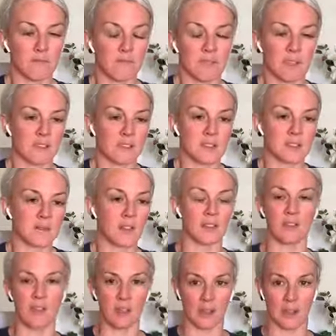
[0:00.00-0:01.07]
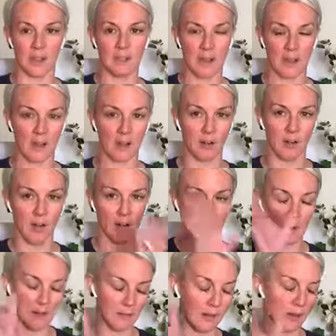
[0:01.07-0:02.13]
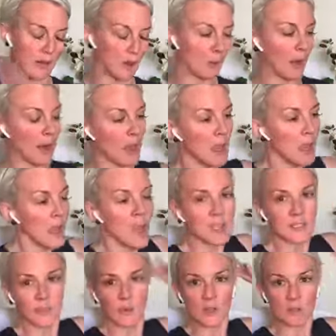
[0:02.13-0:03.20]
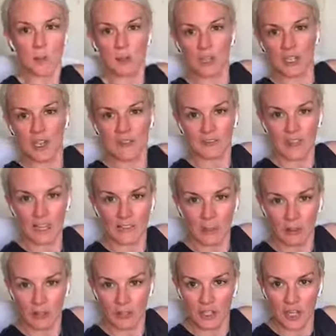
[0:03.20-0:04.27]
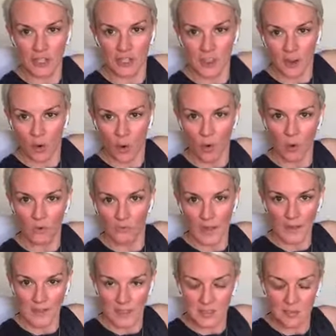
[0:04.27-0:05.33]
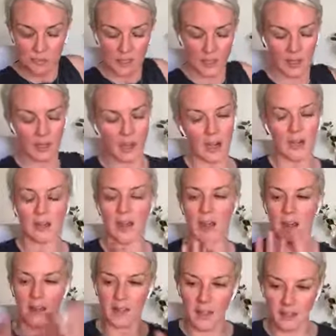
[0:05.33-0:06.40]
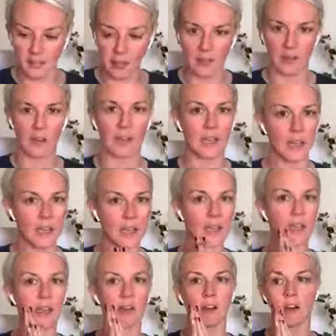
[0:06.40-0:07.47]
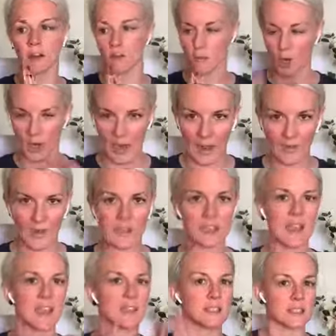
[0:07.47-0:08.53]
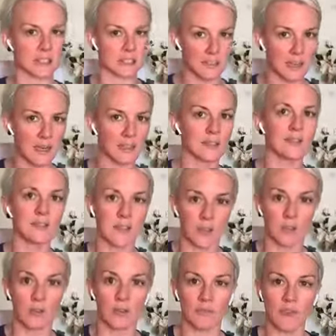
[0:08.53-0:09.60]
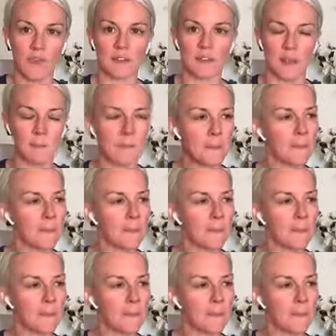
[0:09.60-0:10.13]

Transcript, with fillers: it's, I think I need my head read, but anyway. So I was pushing out the technology to get all of that sorted and, and get that really clear and work out the dates and, and get all of that done.